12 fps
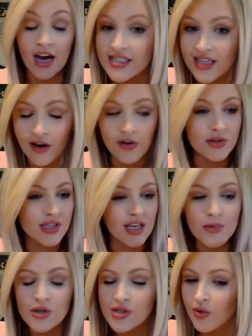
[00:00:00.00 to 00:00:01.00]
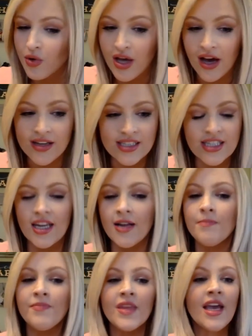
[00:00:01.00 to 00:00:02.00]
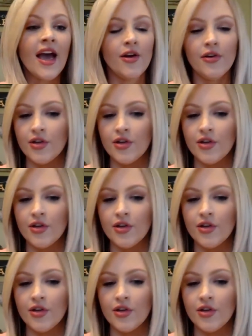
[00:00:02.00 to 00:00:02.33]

any music with cussing. I don't do